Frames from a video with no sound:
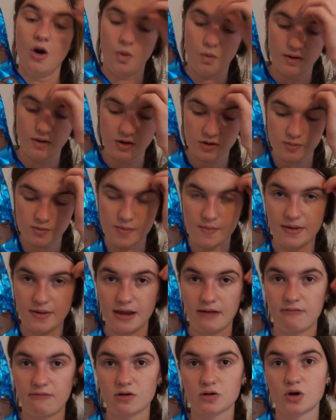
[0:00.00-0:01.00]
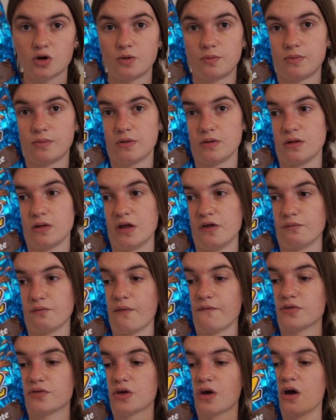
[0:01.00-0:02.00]
when I was on my period a couple of
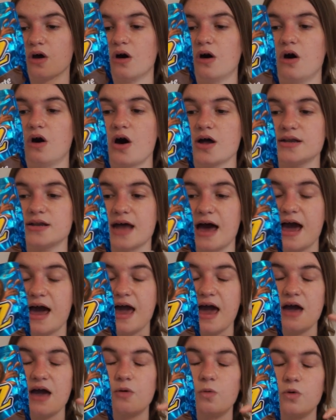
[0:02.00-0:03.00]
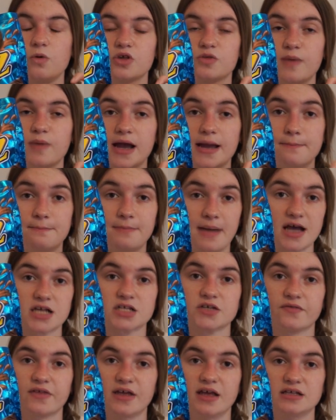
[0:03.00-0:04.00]
months ago, and I was buying bags
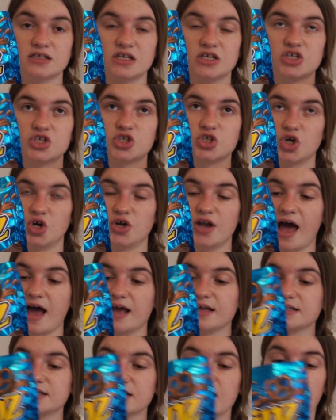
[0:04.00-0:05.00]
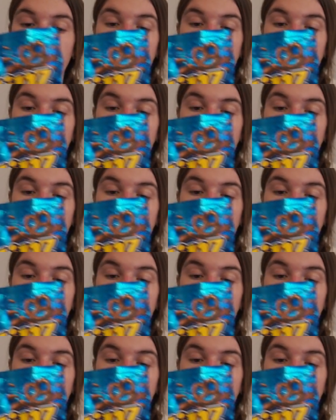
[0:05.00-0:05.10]
of these. They're so nice.